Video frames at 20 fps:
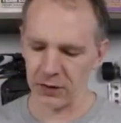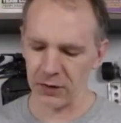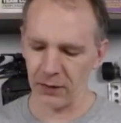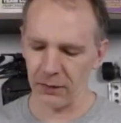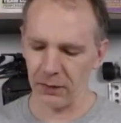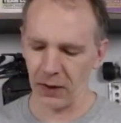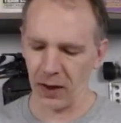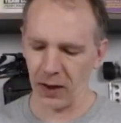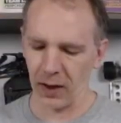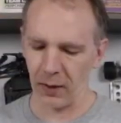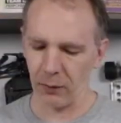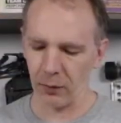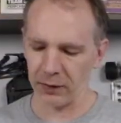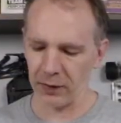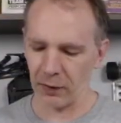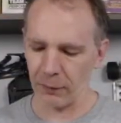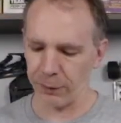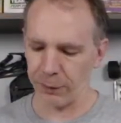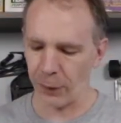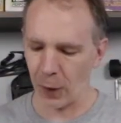of was
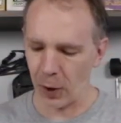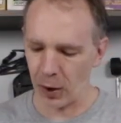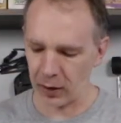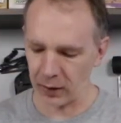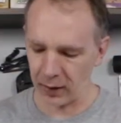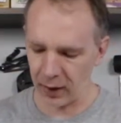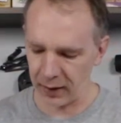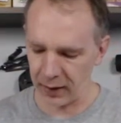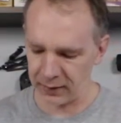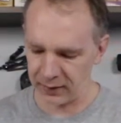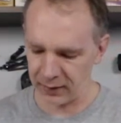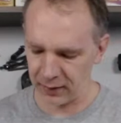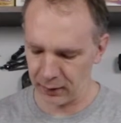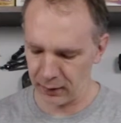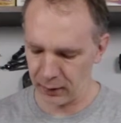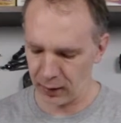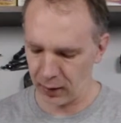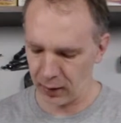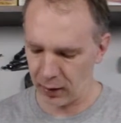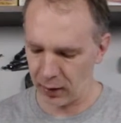it fog lights in
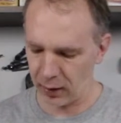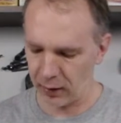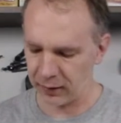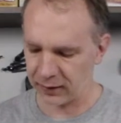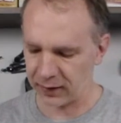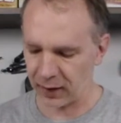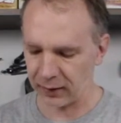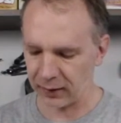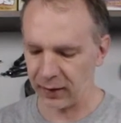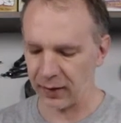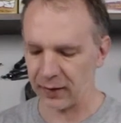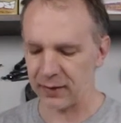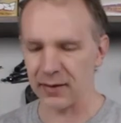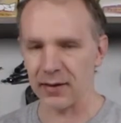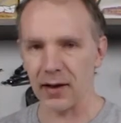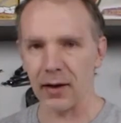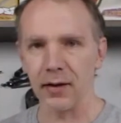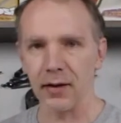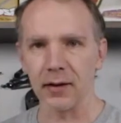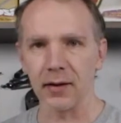there. It's got the
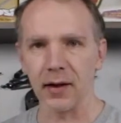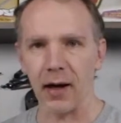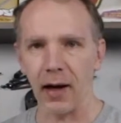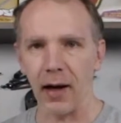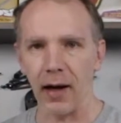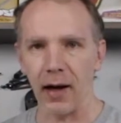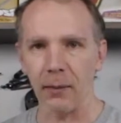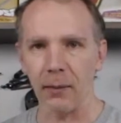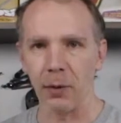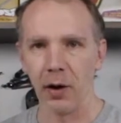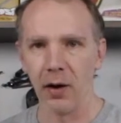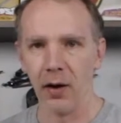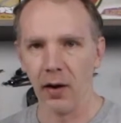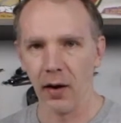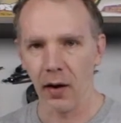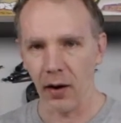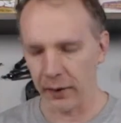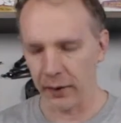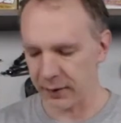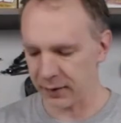extended cab
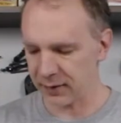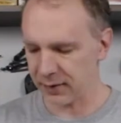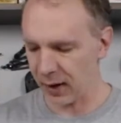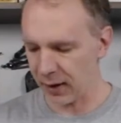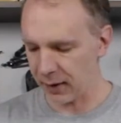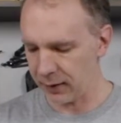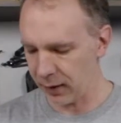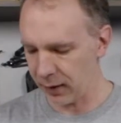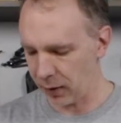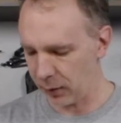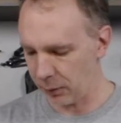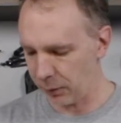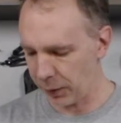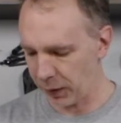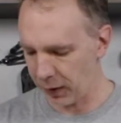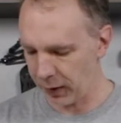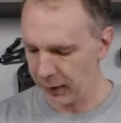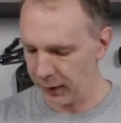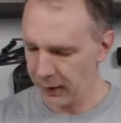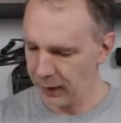on the side there.
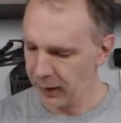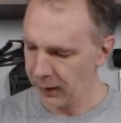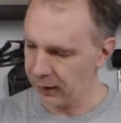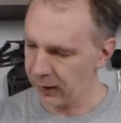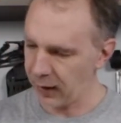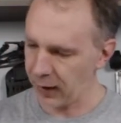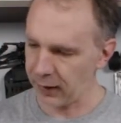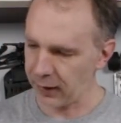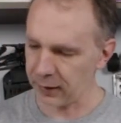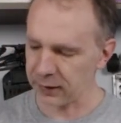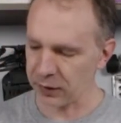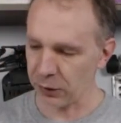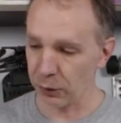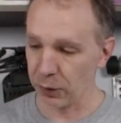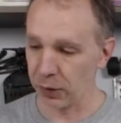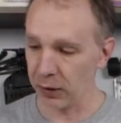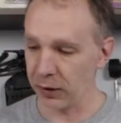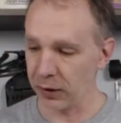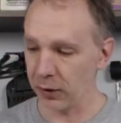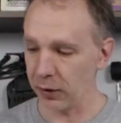But yeah, that's a
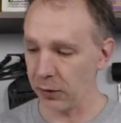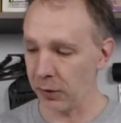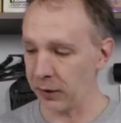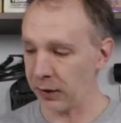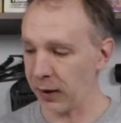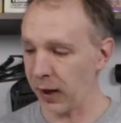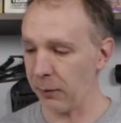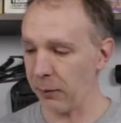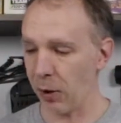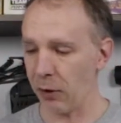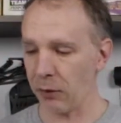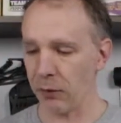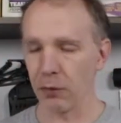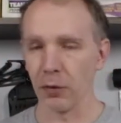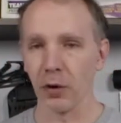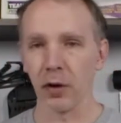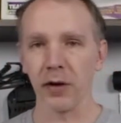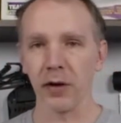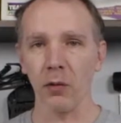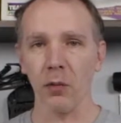really good one. Came out
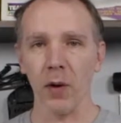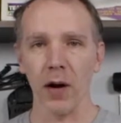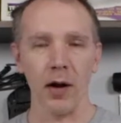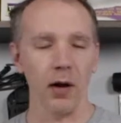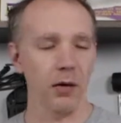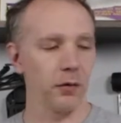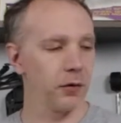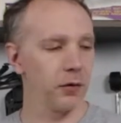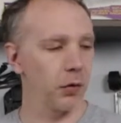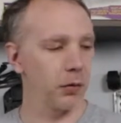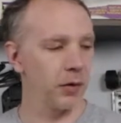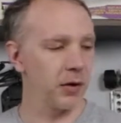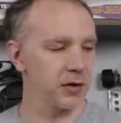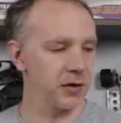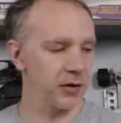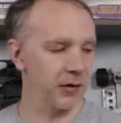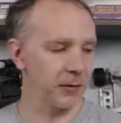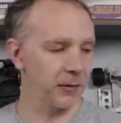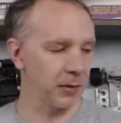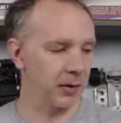really well. No
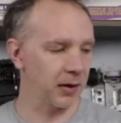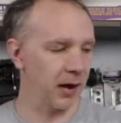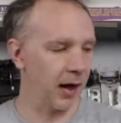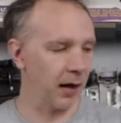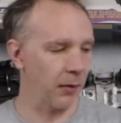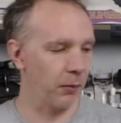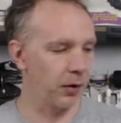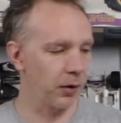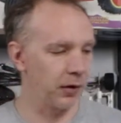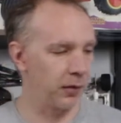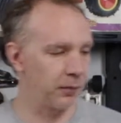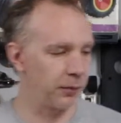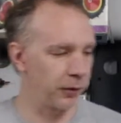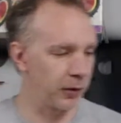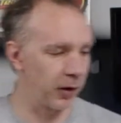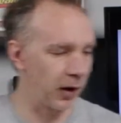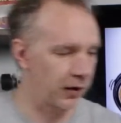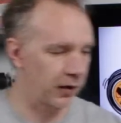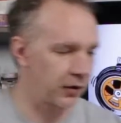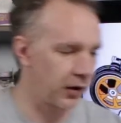issues with that one in
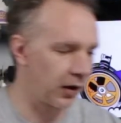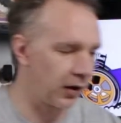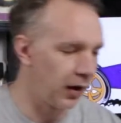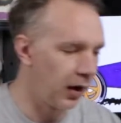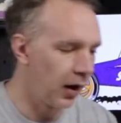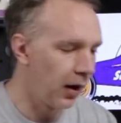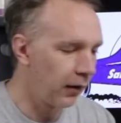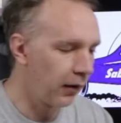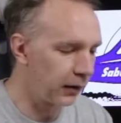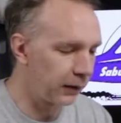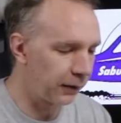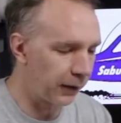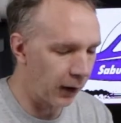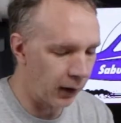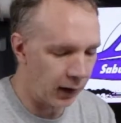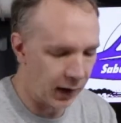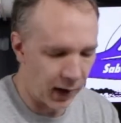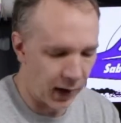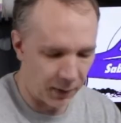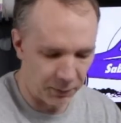production. Was
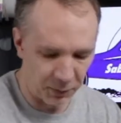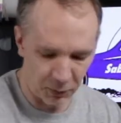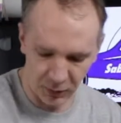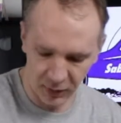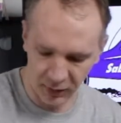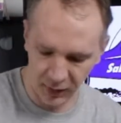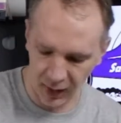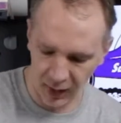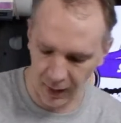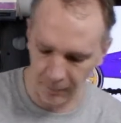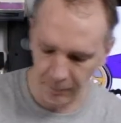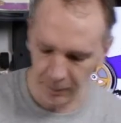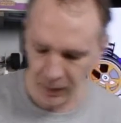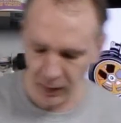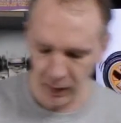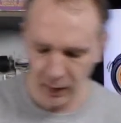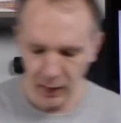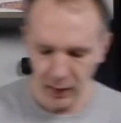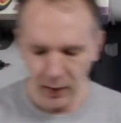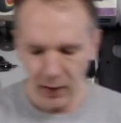very happy with that.
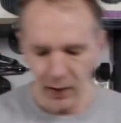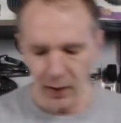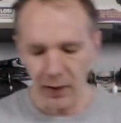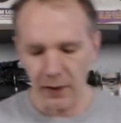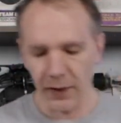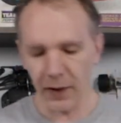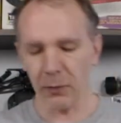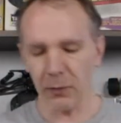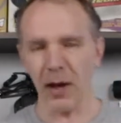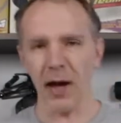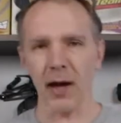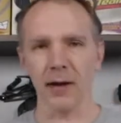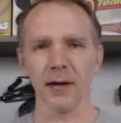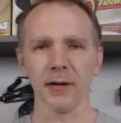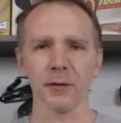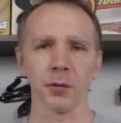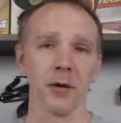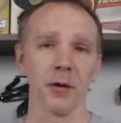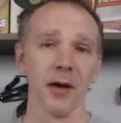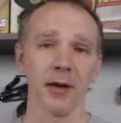Then we had
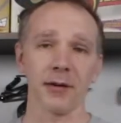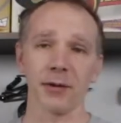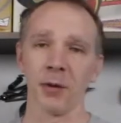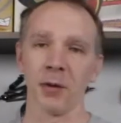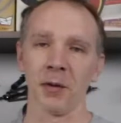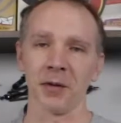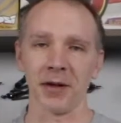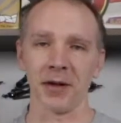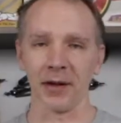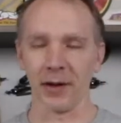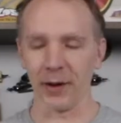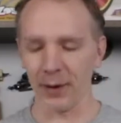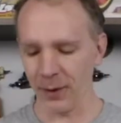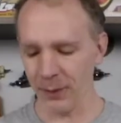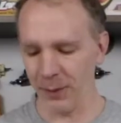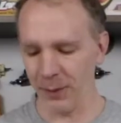this one. This one was a little